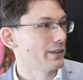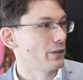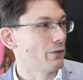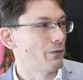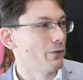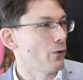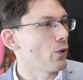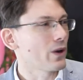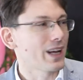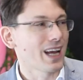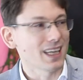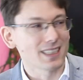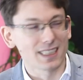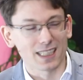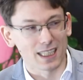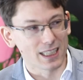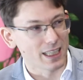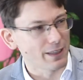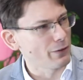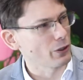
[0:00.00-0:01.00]
The forecasts
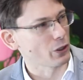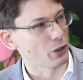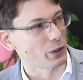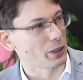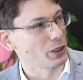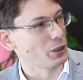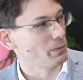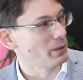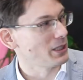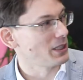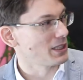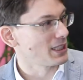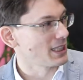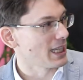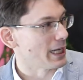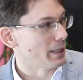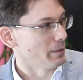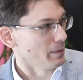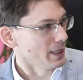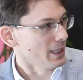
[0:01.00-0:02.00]
are never going to be the
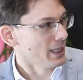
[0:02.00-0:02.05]
same.